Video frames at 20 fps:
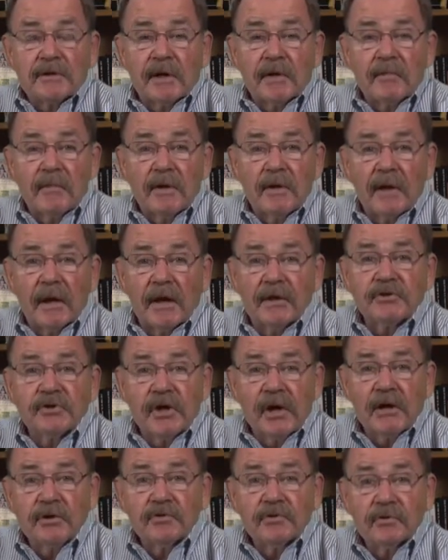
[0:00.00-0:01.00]
I'm the
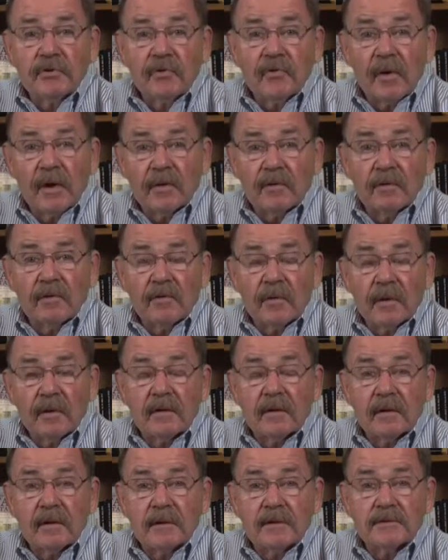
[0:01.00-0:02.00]
Education Director
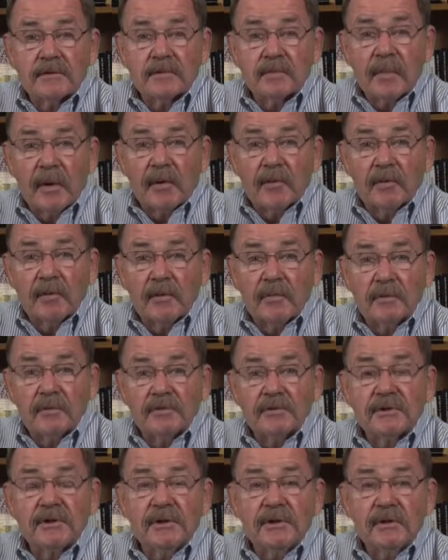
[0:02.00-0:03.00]
at the Spellman
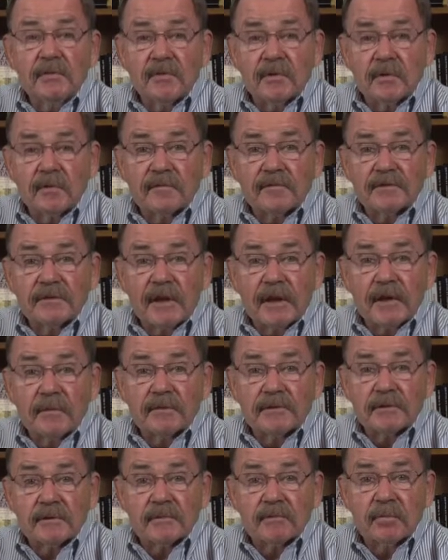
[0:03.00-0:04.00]
Museum of
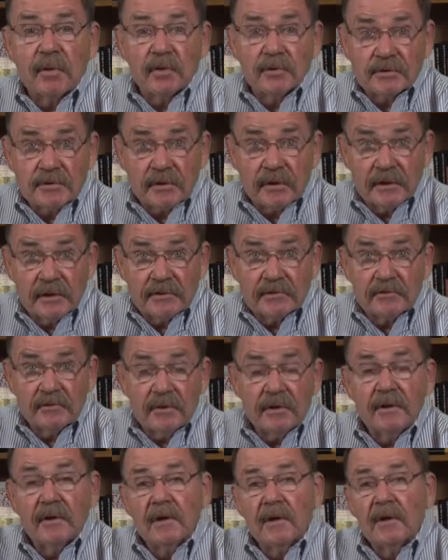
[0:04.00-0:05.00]
Stamps and Postal
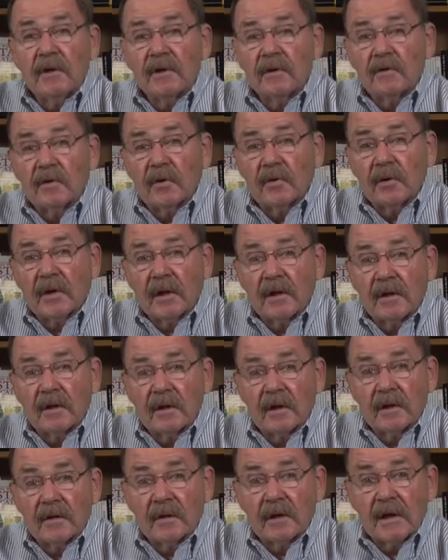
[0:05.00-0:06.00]
History,
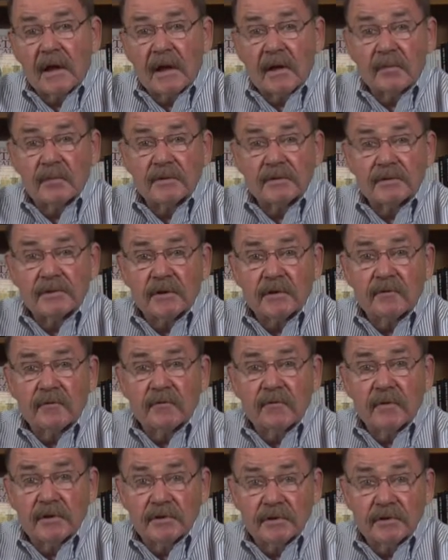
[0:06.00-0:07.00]
located on the campus of
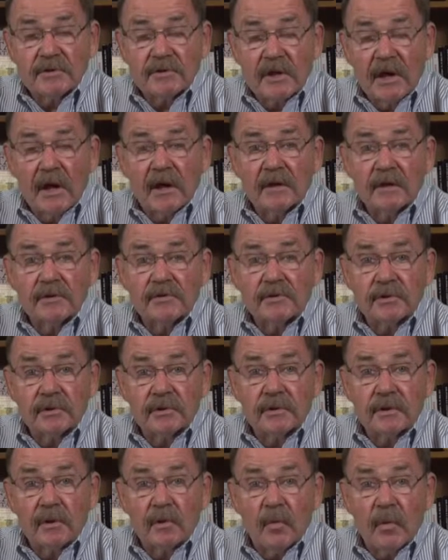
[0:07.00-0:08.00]
Regis College
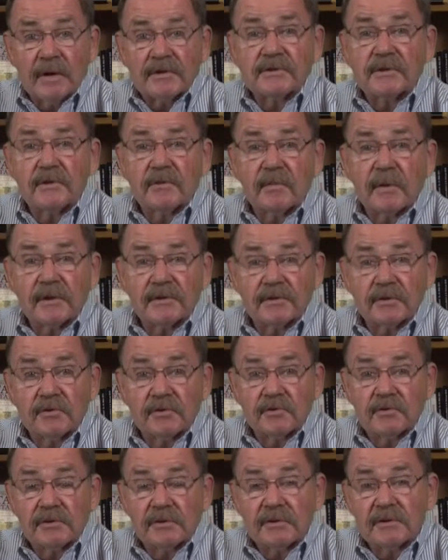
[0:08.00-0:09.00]
in Weston,
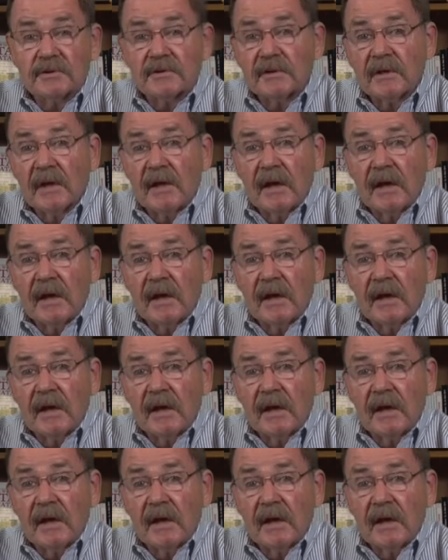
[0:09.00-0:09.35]
Massachusetts.